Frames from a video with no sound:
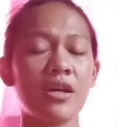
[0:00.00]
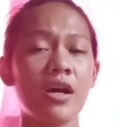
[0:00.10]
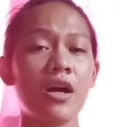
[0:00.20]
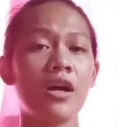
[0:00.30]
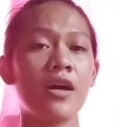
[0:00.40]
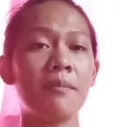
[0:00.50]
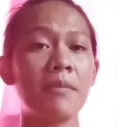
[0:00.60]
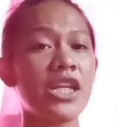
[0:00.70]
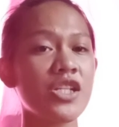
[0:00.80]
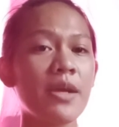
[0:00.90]

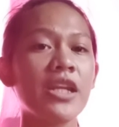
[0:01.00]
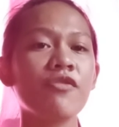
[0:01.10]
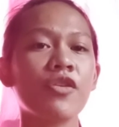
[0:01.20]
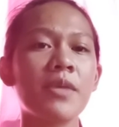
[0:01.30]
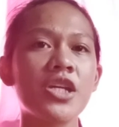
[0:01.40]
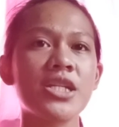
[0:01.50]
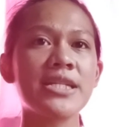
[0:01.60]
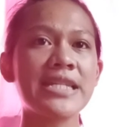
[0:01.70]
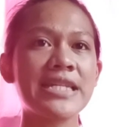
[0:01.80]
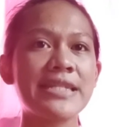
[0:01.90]
Management information
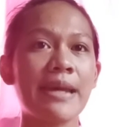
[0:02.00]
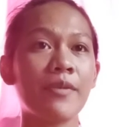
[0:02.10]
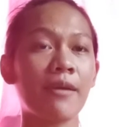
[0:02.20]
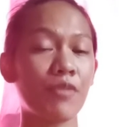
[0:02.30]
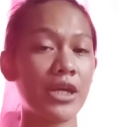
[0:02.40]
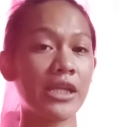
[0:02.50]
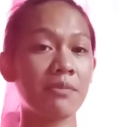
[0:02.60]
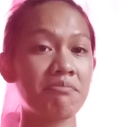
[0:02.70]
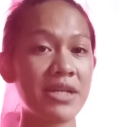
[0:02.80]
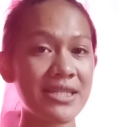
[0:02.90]
system can
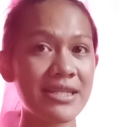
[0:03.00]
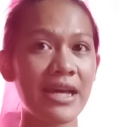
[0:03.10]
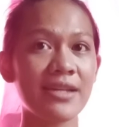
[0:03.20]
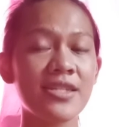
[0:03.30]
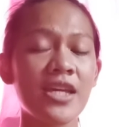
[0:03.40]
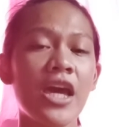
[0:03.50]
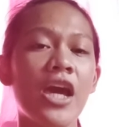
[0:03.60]
predict business